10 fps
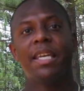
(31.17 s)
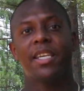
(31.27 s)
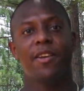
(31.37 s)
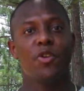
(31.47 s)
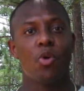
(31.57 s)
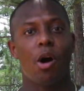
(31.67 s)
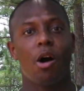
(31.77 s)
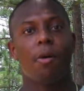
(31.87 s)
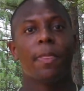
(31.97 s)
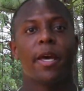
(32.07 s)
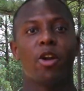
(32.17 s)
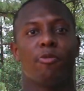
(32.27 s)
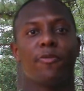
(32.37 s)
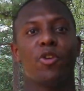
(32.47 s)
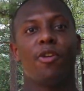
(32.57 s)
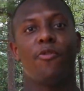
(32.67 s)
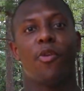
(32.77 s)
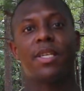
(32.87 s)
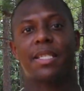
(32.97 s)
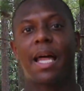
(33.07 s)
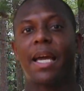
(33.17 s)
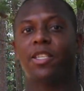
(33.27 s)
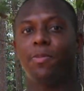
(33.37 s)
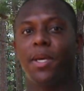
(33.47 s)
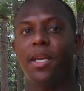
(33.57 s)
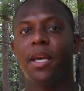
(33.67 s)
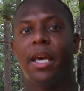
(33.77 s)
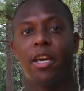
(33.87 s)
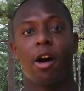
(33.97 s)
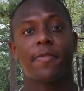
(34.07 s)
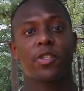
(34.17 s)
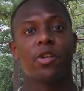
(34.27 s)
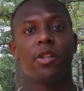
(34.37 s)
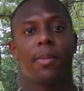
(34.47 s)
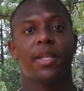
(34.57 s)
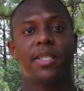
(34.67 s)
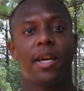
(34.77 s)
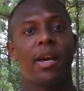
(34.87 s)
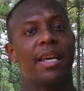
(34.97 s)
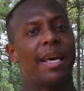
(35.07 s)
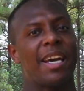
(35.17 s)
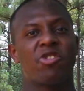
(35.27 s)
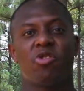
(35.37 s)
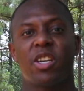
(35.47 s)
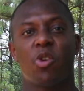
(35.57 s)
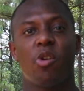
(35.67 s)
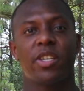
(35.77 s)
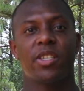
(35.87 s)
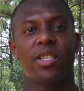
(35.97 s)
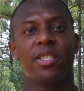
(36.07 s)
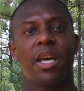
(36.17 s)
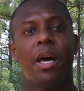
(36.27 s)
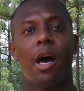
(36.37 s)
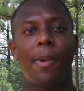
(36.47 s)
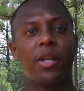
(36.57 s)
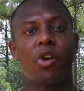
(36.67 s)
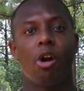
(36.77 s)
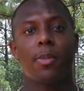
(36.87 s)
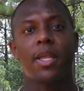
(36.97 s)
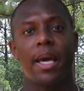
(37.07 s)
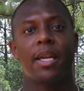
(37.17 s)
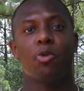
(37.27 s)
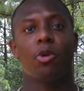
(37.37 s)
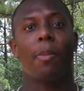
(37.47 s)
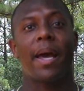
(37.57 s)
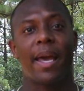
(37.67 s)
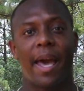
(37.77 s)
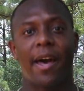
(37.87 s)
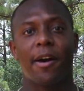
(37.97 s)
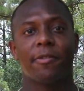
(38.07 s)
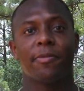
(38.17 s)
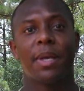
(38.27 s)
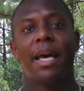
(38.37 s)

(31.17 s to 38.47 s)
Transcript: to give you all an overview of what it's like to be an officer in the military and to answer any questions about the Army that anyone might have.